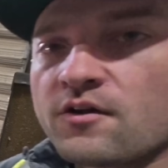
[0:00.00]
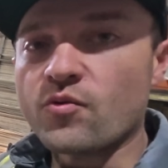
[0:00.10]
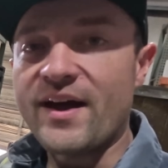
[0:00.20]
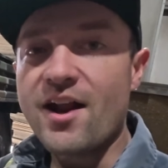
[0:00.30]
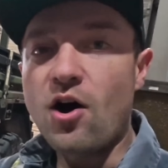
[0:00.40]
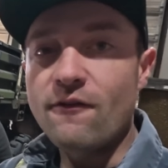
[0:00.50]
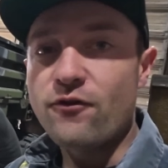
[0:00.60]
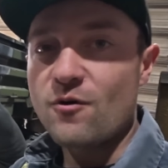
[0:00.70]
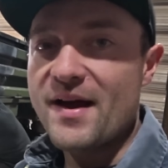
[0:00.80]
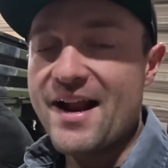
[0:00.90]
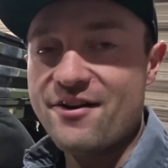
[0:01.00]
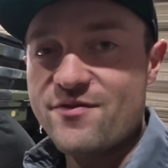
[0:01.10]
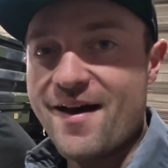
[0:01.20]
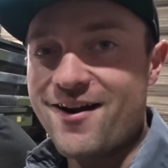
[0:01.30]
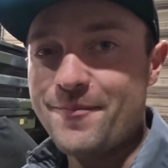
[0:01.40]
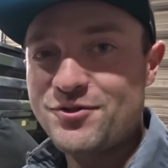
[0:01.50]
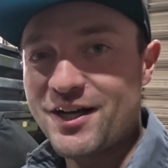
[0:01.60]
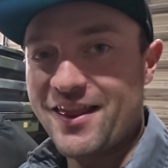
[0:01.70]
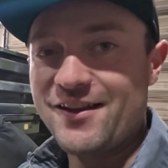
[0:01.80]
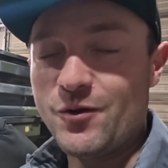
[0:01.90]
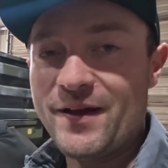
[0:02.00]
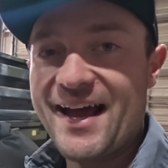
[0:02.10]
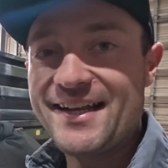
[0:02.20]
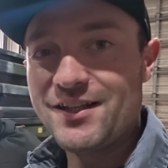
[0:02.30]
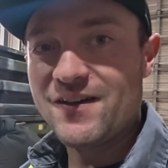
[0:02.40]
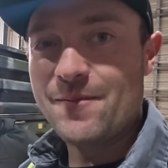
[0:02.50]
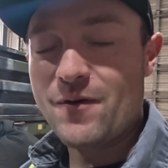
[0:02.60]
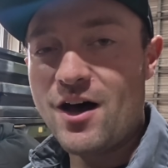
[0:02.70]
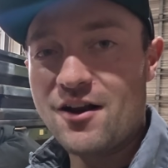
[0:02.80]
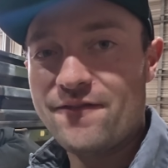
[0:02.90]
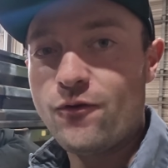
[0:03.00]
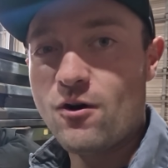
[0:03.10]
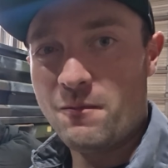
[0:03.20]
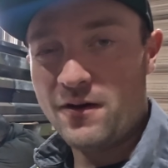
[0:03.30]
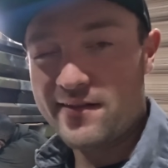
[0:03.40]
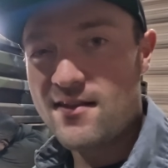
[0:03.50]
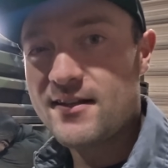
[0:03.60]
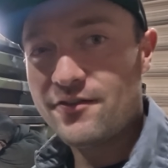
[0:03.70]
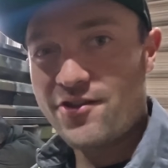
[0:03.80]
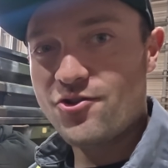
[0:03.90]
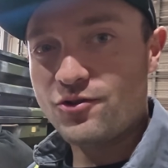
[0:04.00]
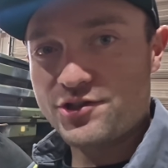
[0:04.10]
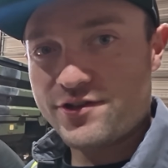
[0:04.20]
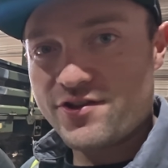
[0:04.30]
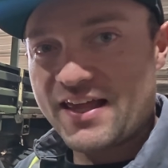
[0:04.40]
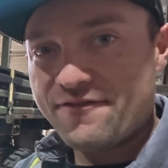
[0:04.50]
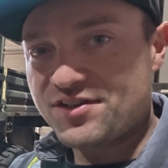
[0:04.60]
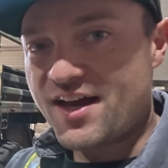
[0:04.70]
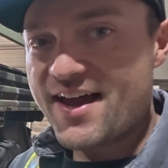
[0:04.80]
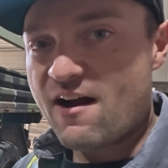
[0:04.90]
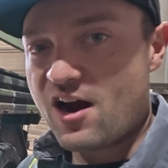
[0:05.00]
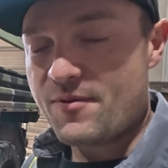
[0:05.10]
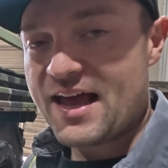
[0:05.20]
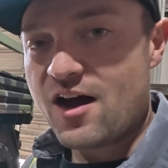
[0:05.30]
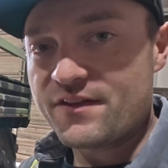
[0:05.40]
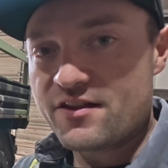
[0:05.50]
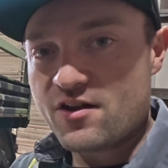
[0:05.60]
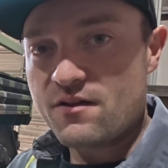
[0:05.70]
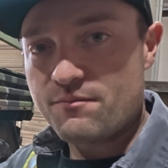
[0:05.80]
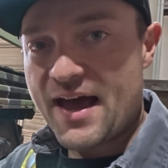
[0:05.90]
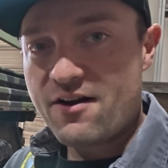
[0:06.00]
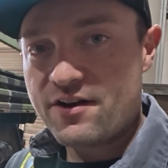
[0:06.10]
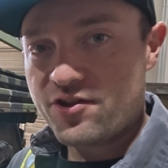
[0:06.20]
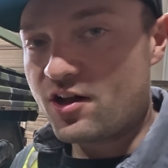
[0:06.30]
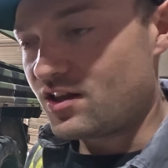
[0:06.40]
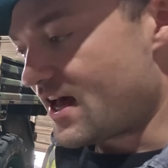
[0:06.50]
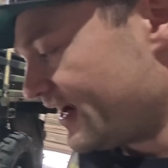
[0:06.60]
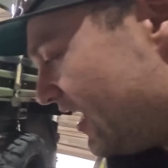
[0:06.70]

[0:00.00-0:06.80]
So we got all four batteries mounted up. Took us a little bit. I had to look up on a forum called Steel Soldiers. They have a diagram on how these batteries all line